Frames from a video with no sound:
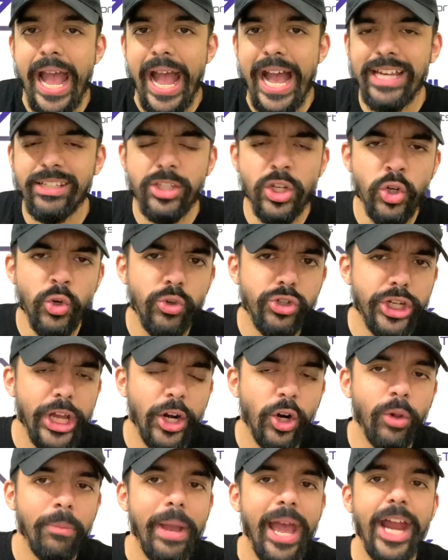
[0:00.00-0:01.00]
as the new
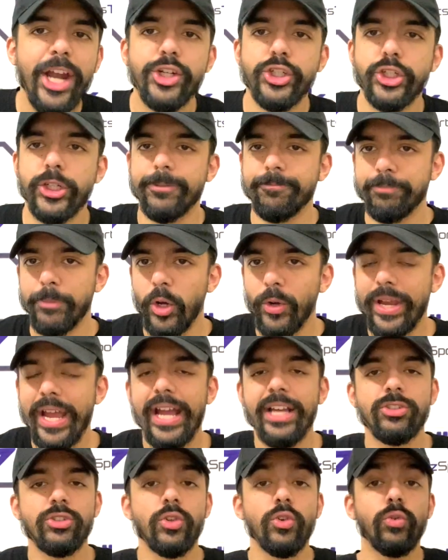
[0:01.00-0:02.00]
general manager,
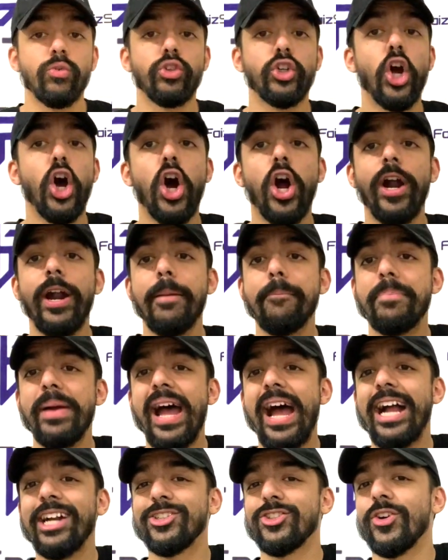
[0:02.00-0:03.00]
okay? So Gar and
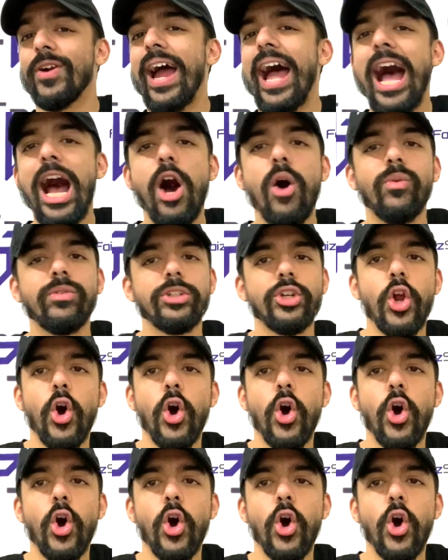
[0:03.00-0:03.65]
Patch are out